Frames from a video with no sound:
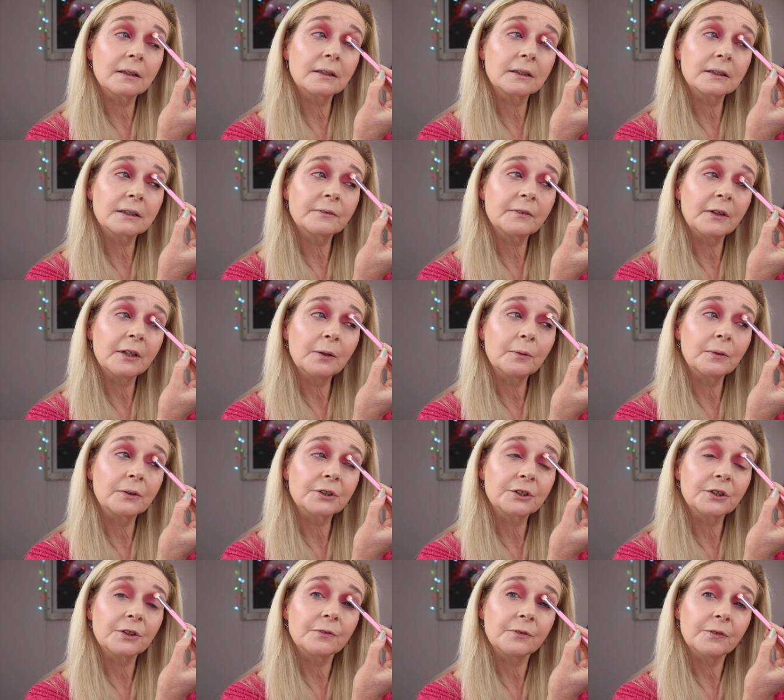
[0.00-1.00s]
As I've only
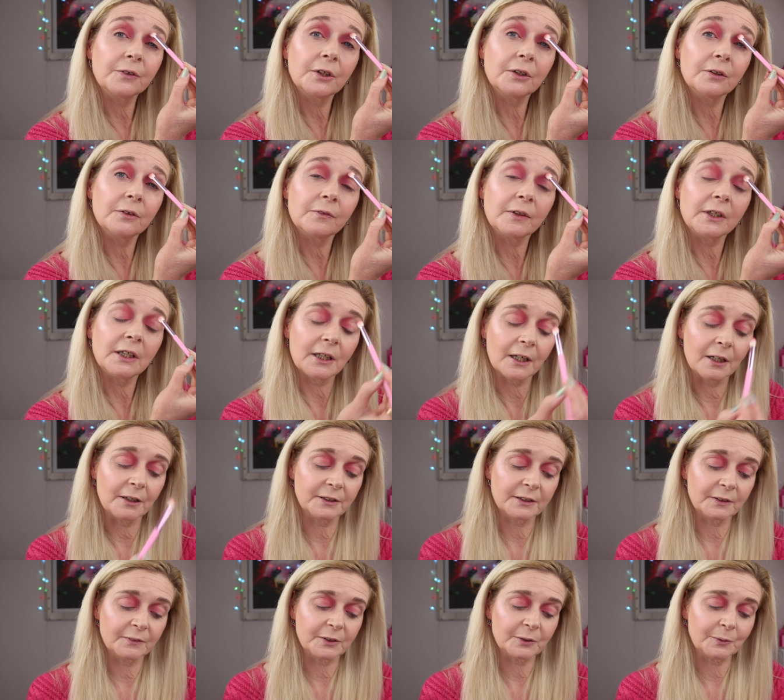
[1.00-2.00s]
watched a few
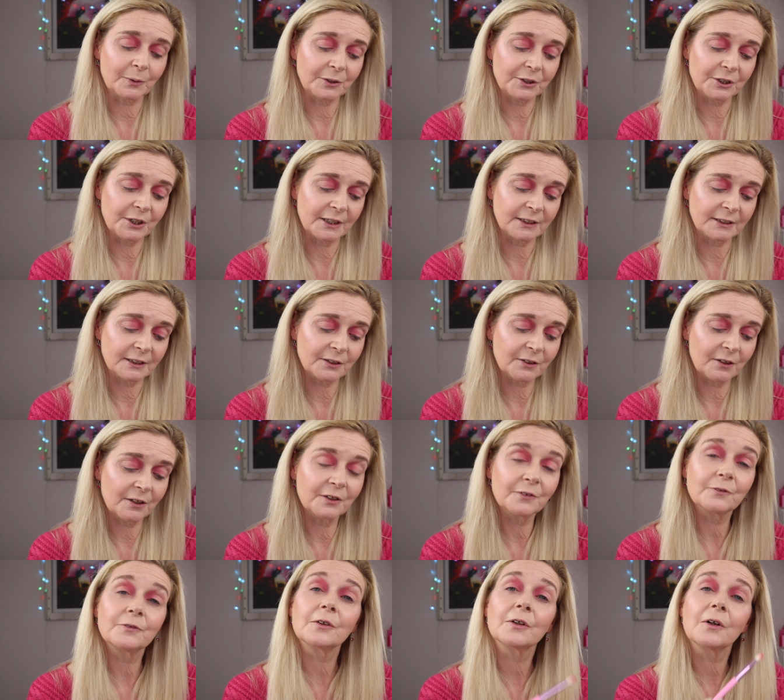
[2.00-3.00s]
videos of swatches, I'd
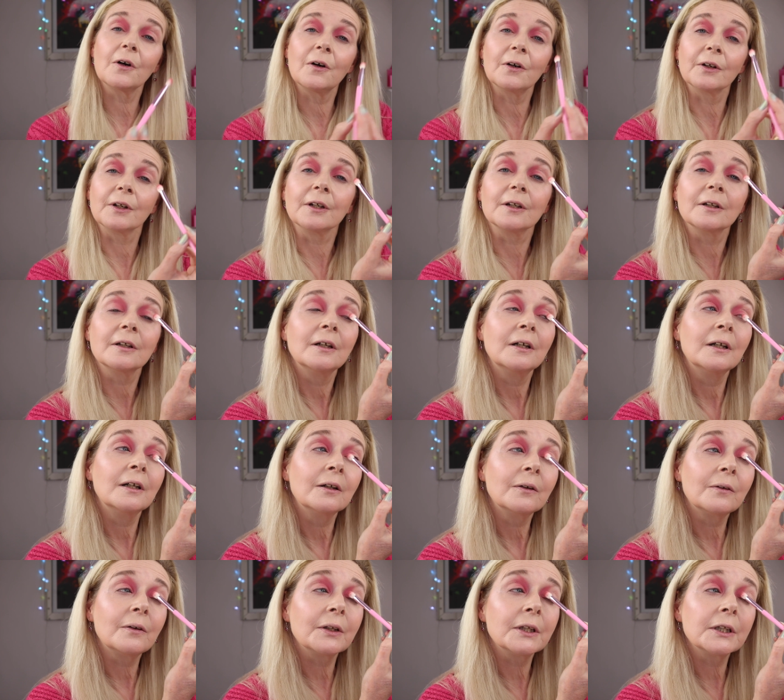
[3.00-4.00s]
kind of forgotten
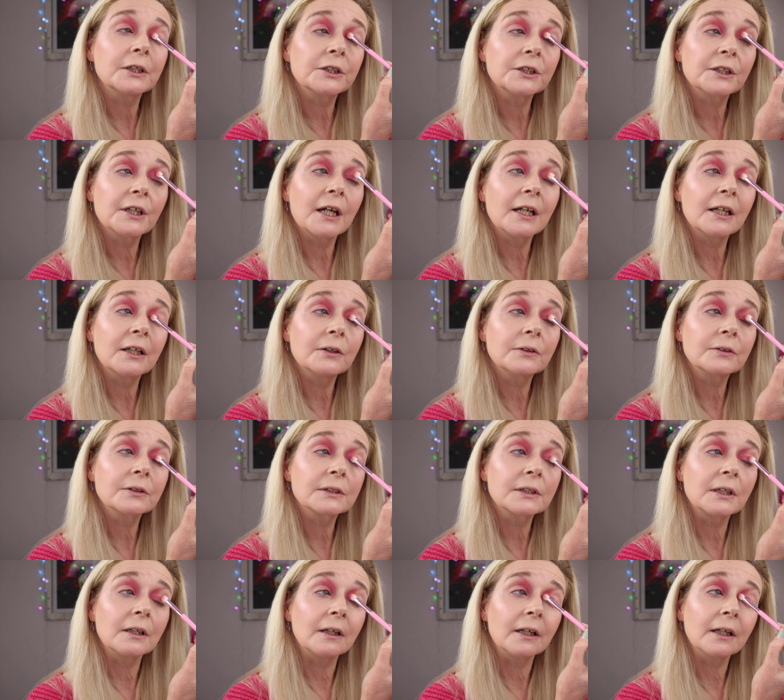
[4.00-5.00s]
what the shade
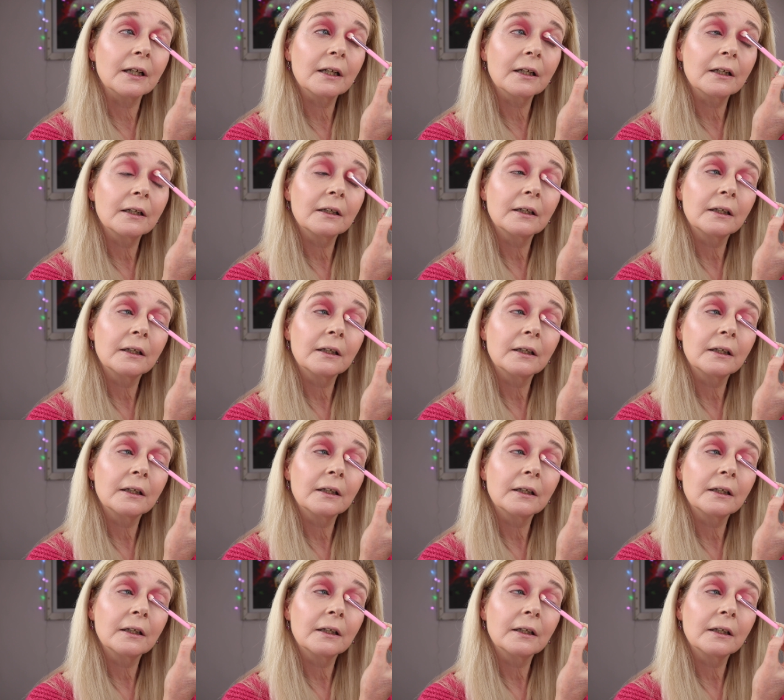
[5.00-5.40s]
looks like.